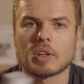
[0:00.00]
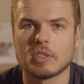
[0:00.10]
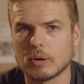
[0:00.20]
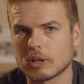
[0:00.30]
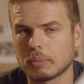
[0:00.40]

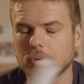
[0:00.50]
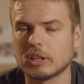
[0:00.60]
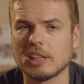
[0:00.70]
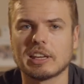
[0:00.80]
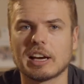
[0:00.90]
They were
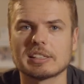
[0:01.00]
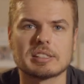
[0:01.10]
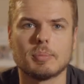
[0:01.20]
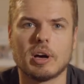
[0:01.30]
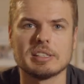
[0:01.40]
completely
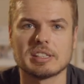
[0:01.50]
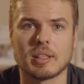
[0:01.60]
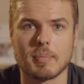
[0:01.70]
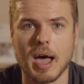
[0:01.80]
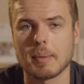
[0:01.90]
customizing
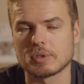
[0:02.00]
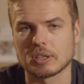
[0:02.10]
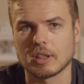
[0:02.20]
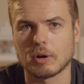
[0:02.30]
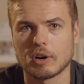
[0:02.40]
the map,
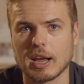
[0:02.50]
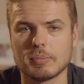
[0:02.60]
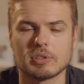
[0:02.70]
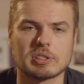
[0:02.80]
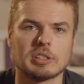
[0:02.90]
so they were
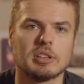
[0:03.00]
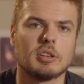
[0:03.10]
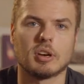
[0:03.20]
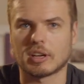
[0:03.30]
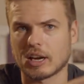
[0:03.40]
able to,
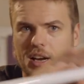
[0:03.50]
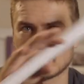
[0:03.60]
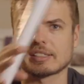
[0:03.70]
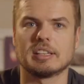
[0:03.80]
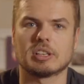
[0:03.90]
you know, cut
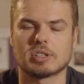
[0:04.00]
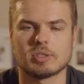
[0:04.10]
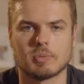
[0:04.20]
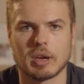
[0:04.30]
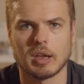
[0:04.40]
out
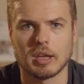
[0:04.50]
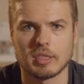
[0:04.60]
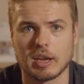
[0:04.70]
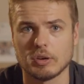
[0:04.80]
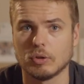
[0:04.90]
sections where
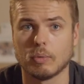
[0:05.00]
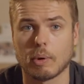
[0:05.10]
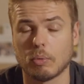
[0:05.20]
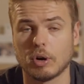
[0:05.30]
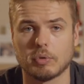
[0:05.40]
they knew
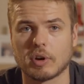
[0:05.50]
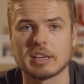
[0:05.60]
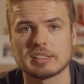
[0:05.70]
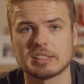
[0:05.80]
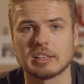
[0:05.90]
we weren't
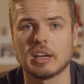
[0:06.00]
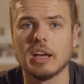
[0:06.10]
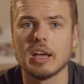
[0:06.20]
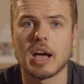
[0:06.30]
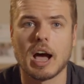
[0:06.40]
racing
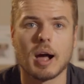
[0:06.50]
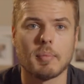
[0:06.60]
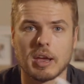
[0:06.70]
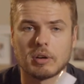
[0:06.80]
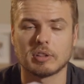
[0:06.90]

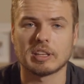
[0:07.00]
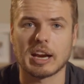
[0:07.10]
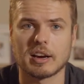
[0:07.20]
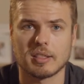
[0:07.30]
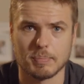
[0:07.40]
um, and only
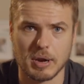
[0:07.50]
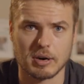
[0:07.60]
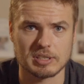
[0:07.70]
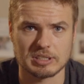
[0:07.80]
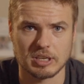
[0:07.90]
carry the
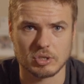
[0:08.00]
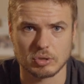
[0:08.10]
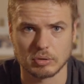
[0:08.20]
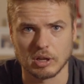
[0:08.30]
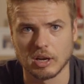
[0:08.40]
bare
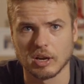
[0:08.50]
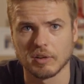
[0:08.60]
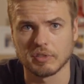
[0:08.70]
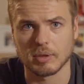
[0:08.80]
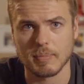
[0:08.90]
essential
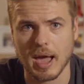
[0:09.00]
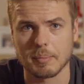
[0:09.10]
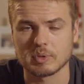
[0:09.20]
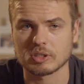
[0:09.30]
of the map.